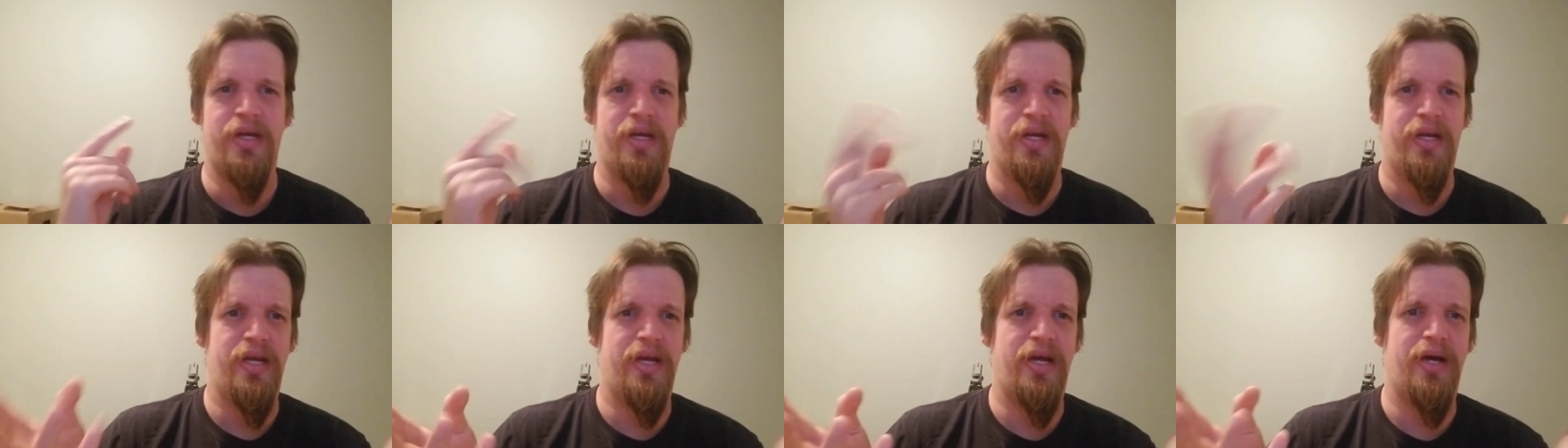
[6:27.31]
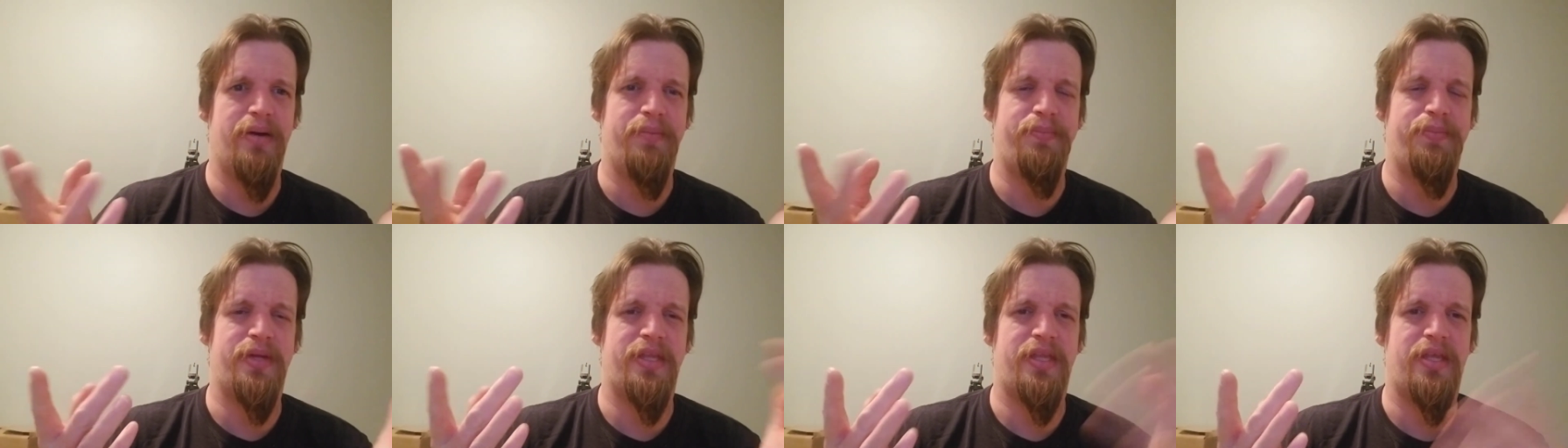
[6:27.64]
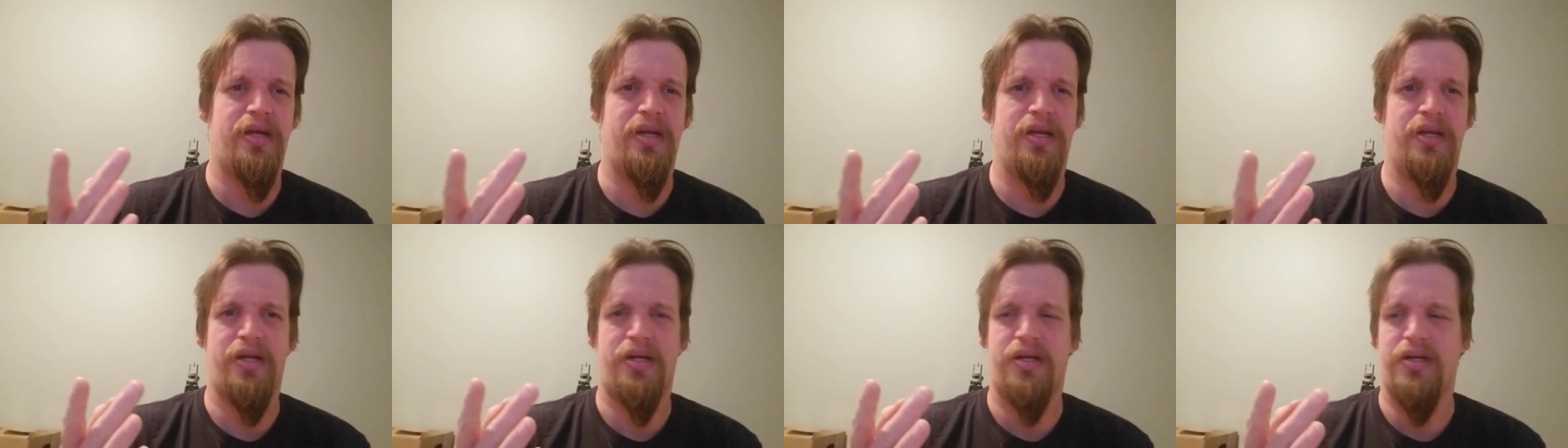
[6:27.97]
yeah, but
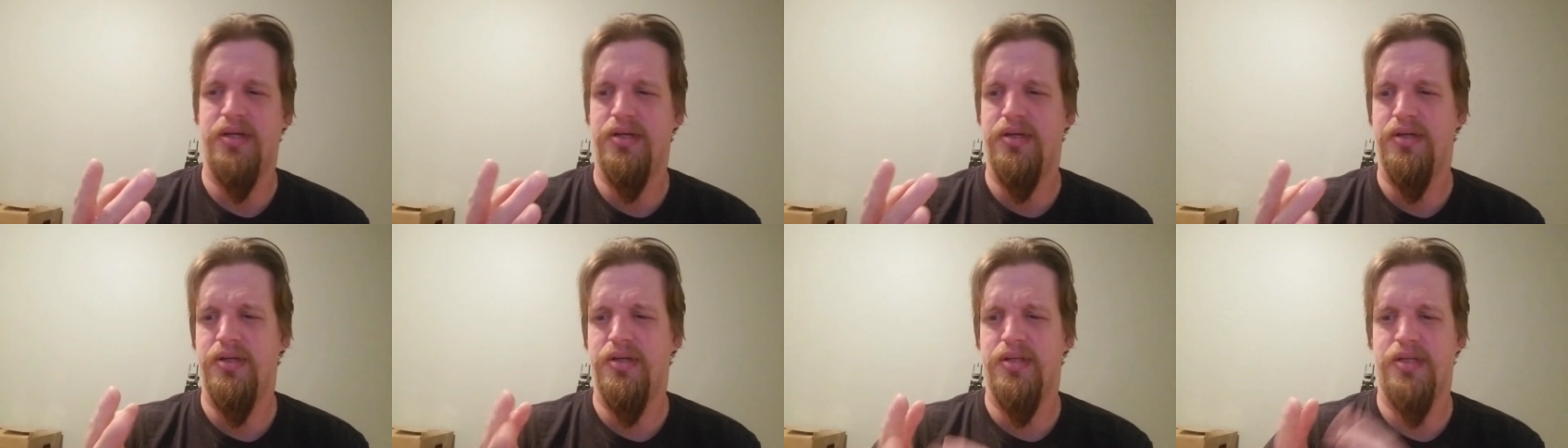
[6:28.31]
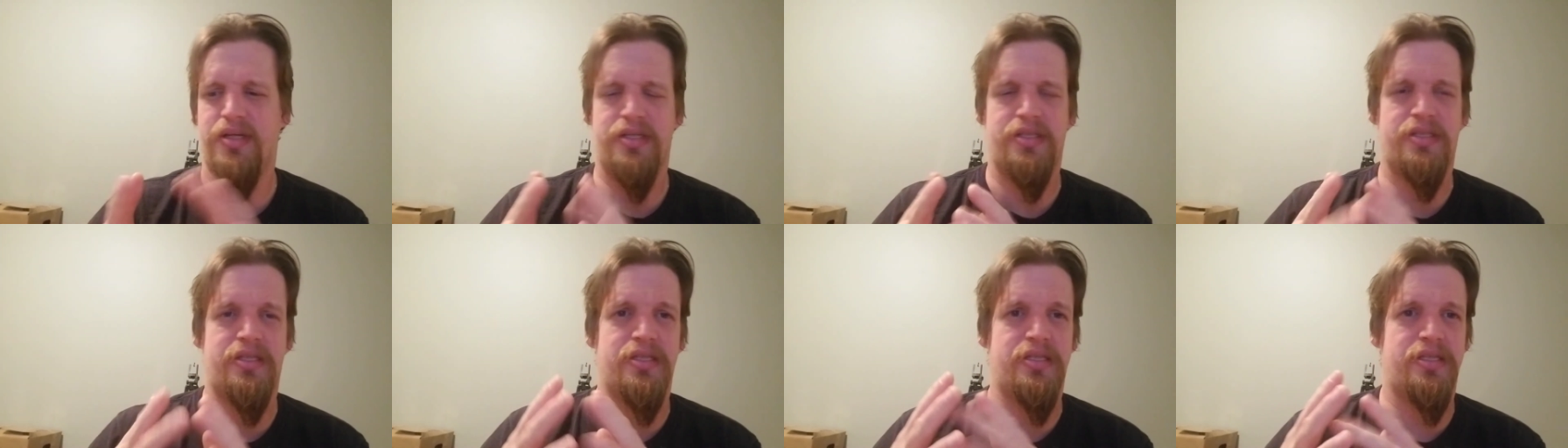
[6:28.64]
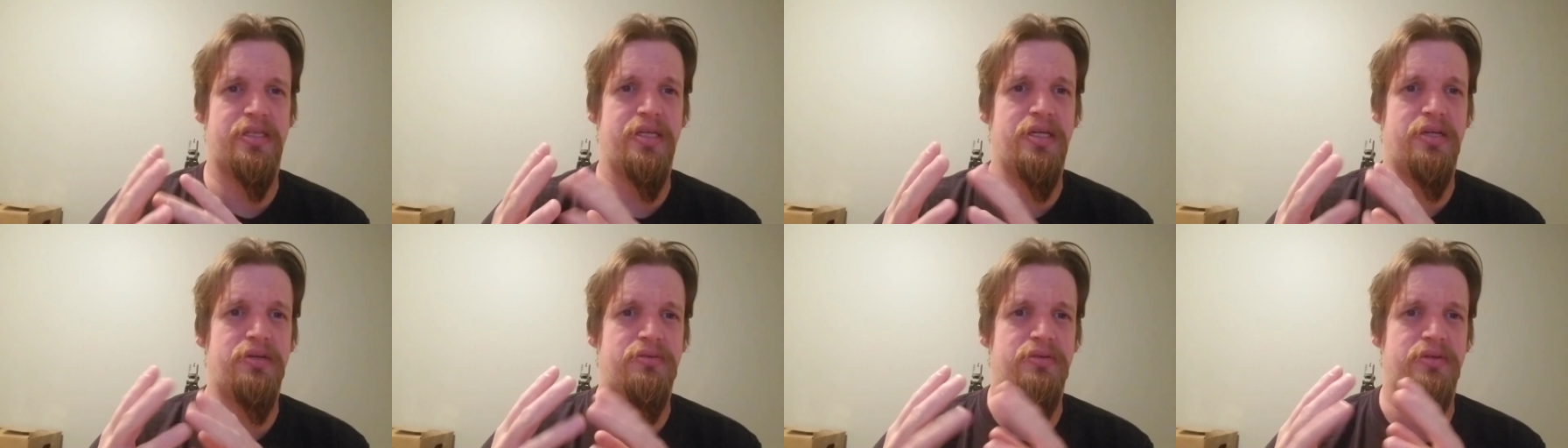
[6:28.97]
then it, as the
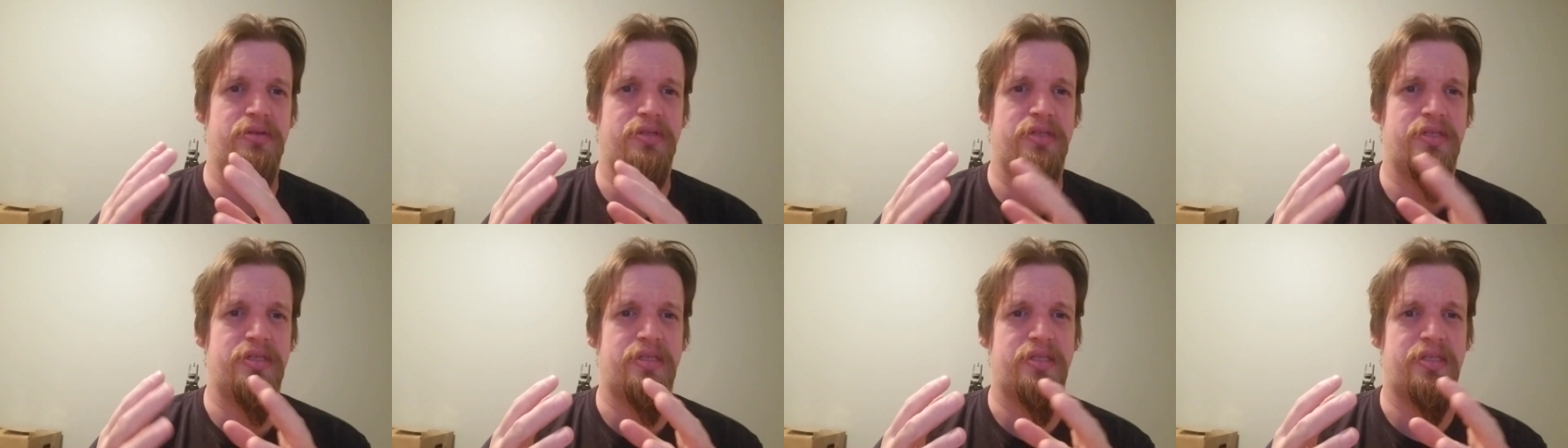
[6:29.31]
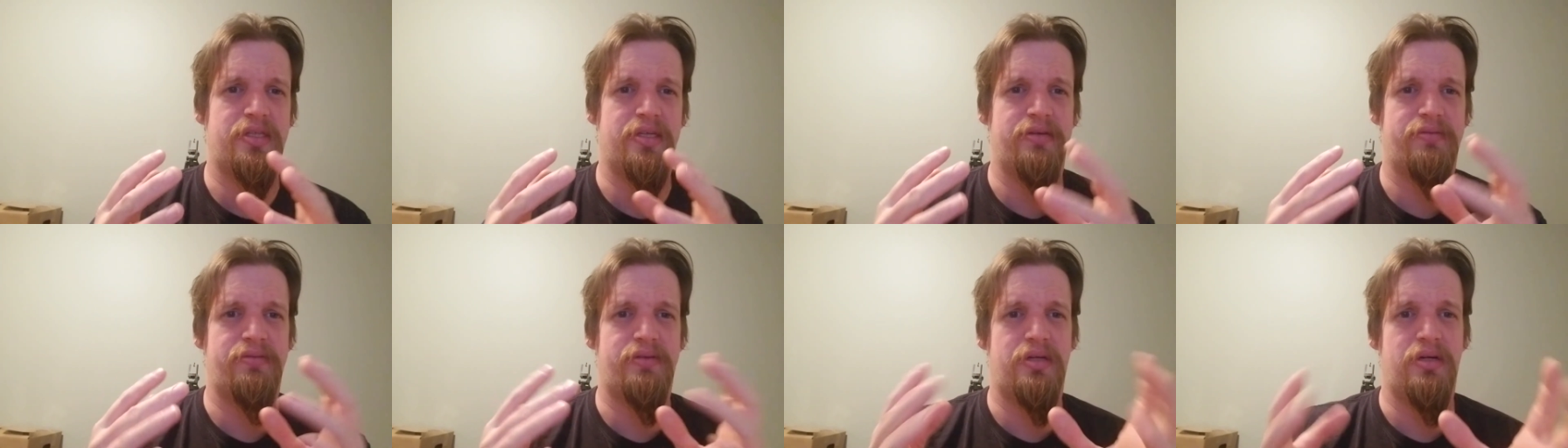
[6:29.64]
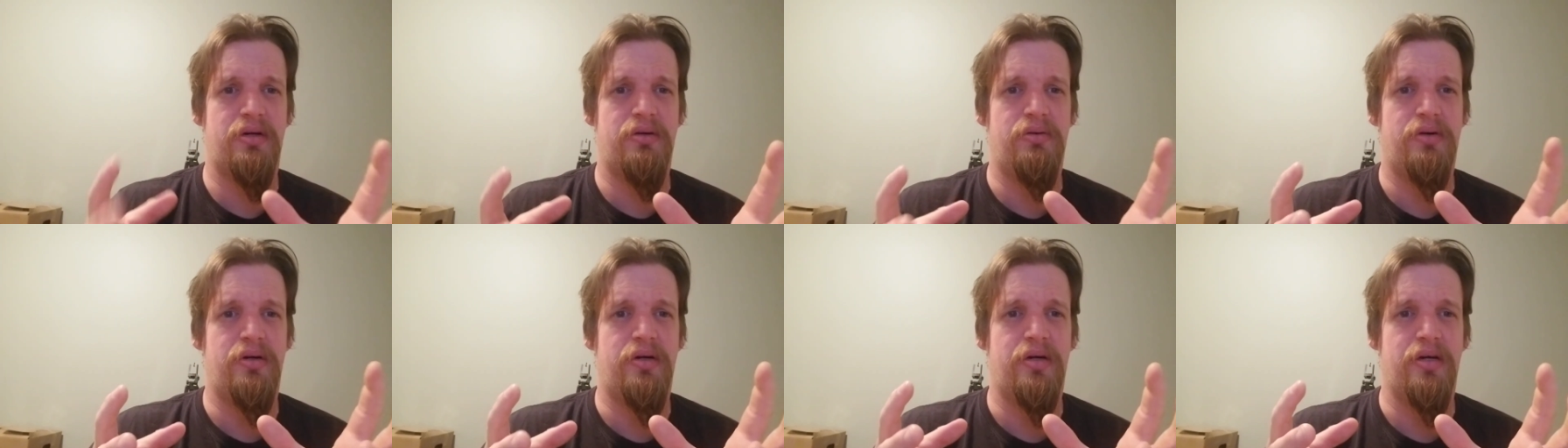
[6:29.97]
sequels and stuff
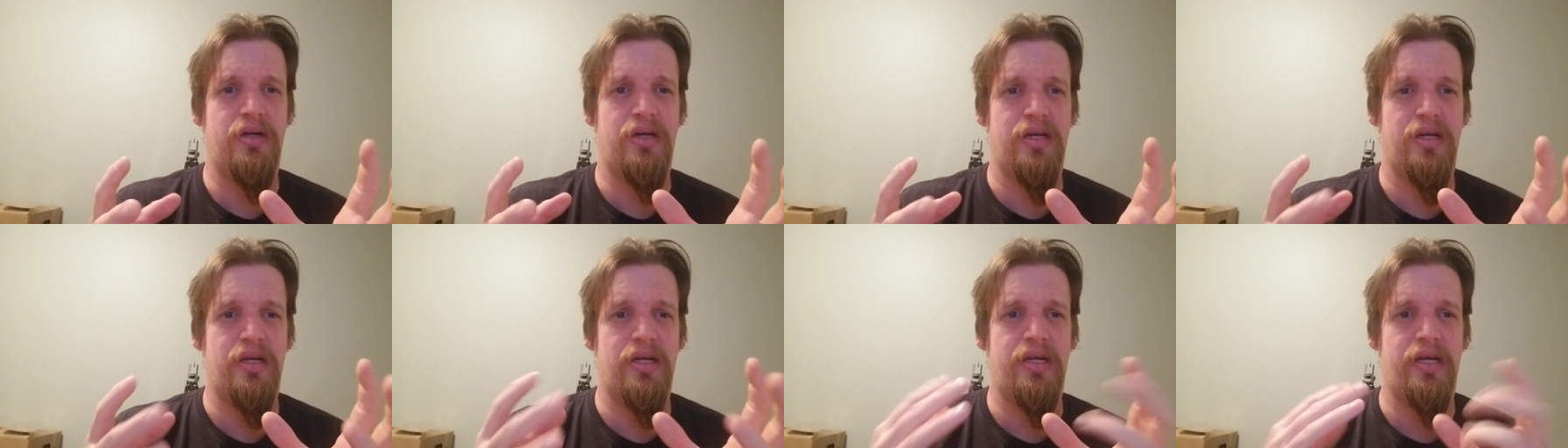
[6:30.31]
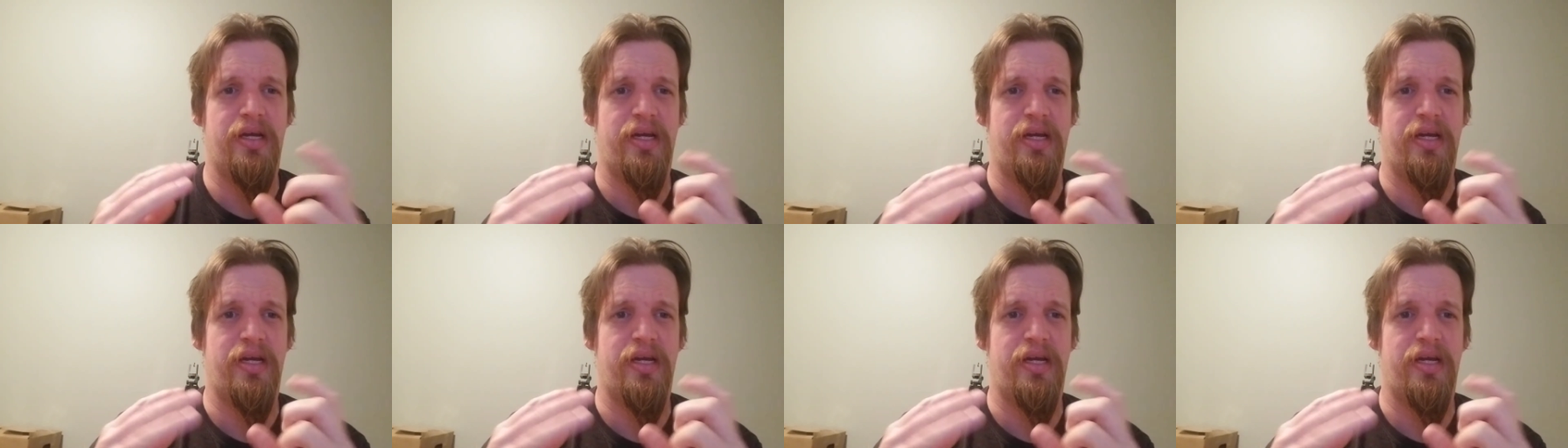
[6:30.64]
go on,